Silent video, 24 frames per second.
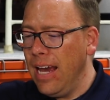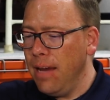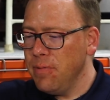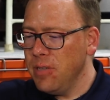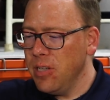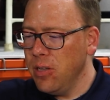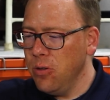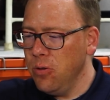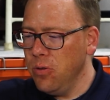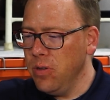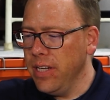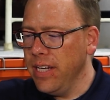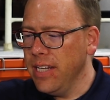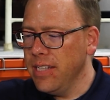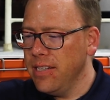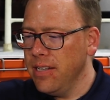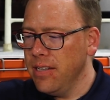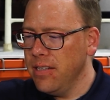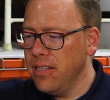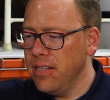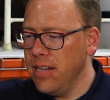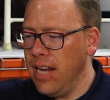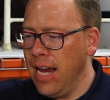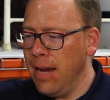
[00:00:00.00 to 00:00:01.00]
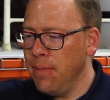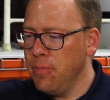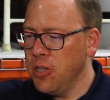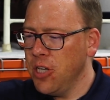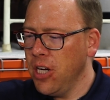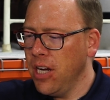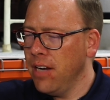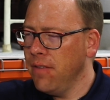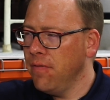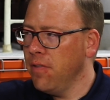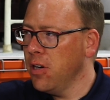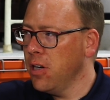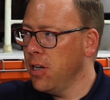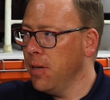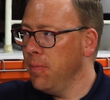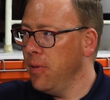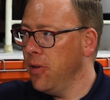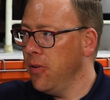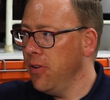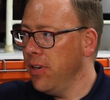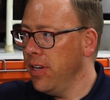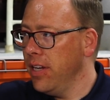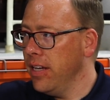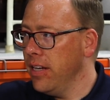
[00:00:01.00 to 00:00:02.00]
Absolutely. It's a snapshot of our
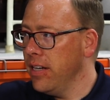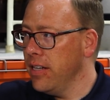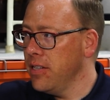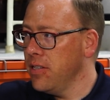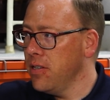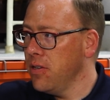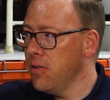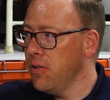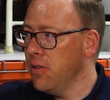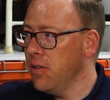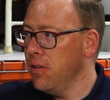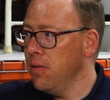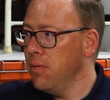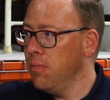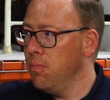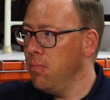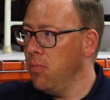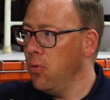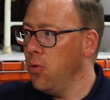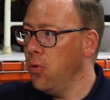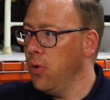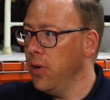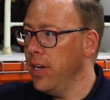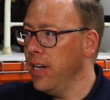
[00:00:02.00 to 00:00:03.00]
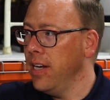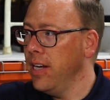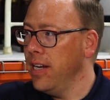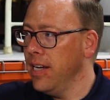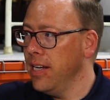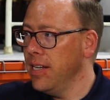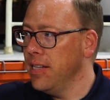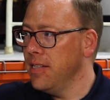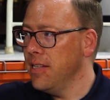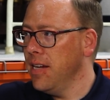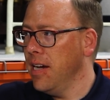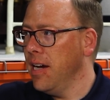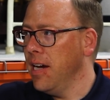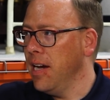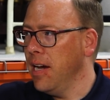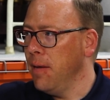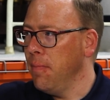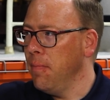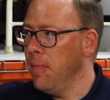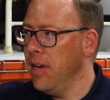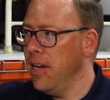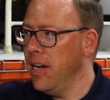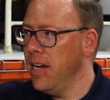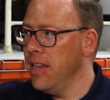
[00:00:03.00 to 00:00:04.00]
community at a certain point in
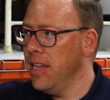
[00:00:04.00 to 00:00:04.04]
time.